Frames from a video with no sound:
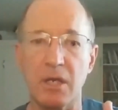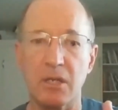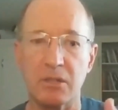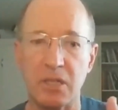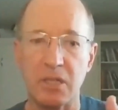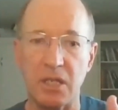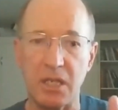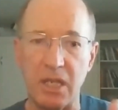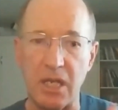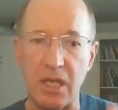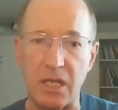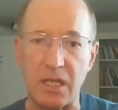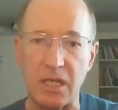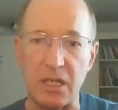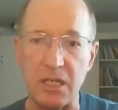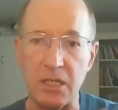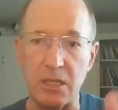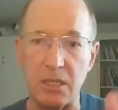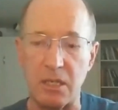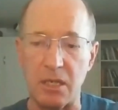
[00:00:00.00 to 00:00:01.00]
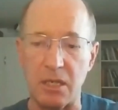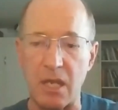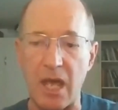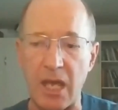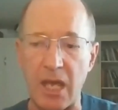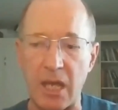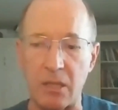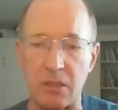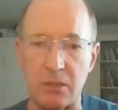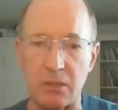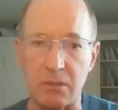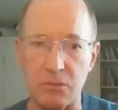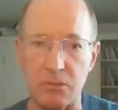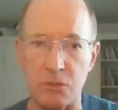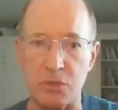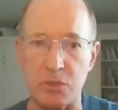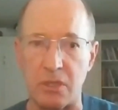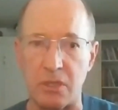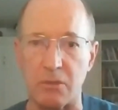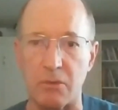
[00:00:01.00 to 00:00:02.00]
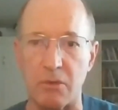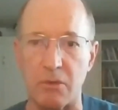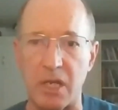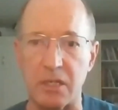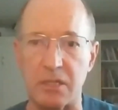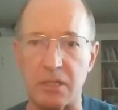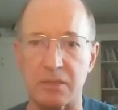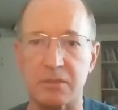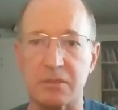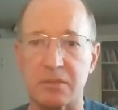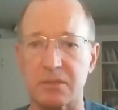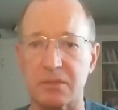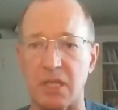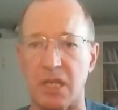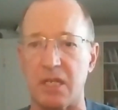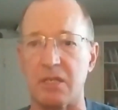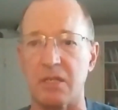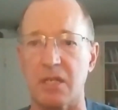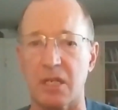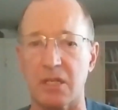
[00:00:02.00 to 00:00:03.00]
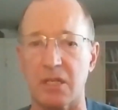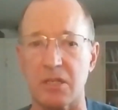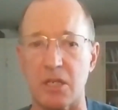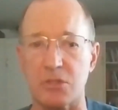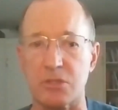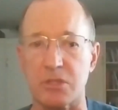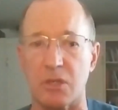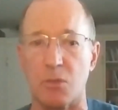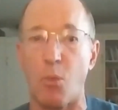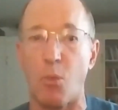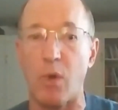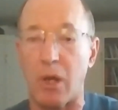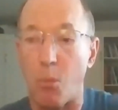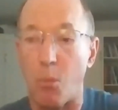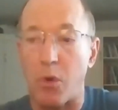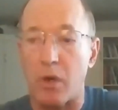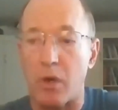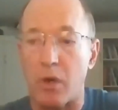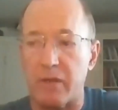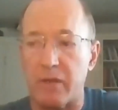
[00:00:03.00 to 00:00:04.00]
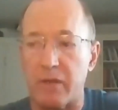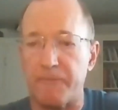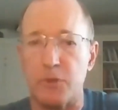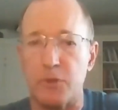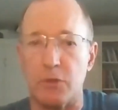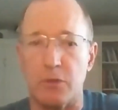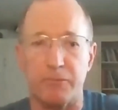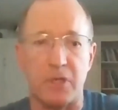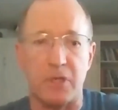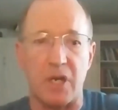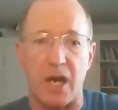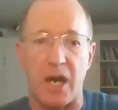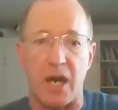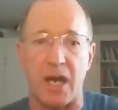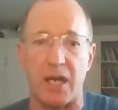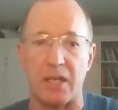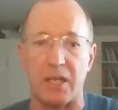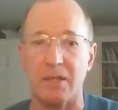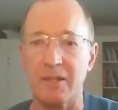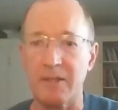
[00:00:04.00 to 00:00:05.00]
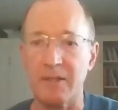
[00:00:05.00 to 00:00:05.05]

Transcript: to get in and generate a sustained ignition. Well, what if you've got